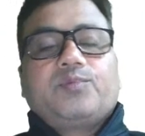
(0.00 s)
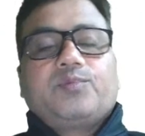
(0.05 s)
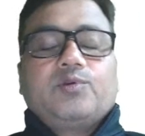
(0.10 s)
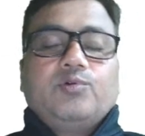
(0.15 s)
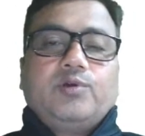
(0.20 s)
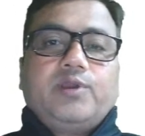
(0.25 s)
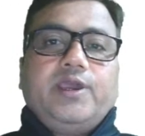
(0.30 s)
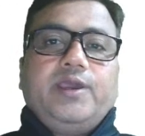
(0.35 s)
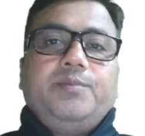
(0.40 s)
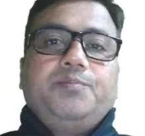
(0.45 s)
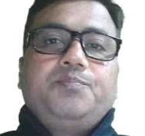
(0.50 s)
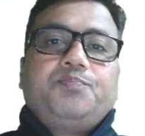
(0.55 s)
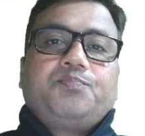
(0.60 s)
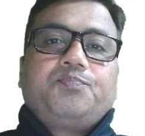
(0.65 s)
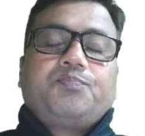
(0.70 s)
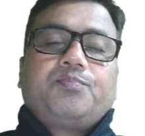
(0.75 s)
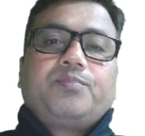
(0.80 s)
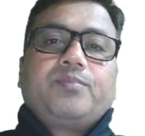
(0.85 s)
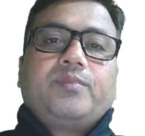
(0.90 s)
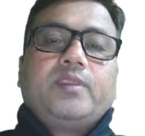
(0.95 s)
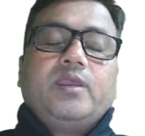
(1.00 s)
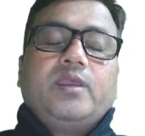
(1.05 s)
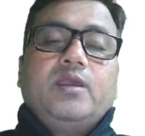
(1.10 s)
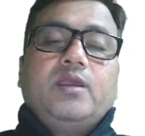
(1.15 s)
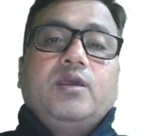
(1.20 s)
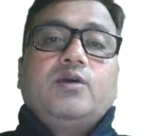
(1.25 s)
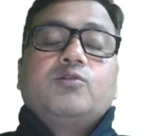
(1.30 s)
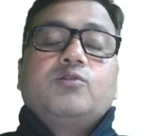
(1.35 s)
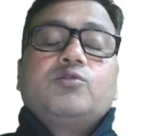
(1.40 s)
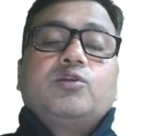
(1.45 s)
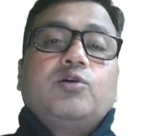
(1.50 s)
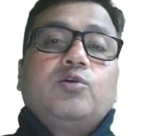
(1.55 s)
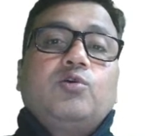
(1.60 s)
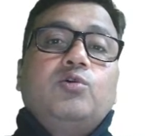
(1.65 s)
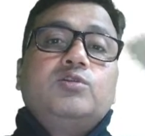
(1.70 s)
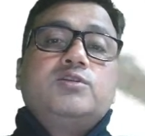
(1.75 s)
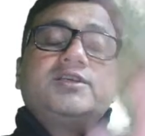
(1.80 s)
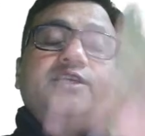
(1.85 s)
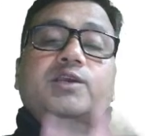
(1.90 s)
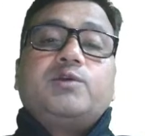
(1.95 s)
Okay, so the
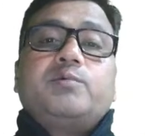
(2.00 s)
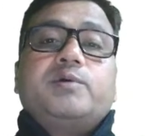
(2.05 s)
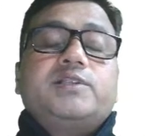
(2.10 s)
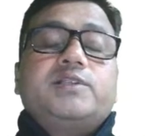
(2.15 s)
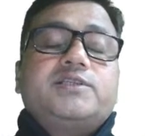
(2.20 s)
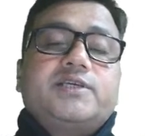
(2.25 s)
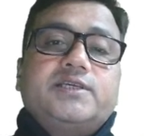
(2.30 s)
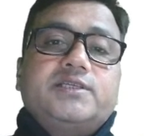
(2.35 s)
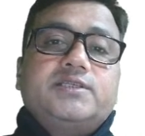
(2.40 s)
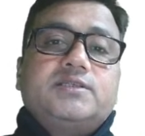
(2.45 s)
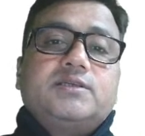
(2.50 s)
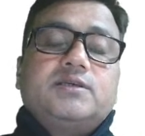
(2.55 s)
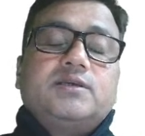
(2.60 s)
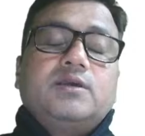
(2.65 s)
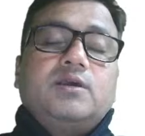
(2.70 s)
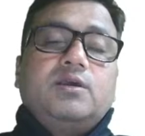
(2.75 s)
whole sequence is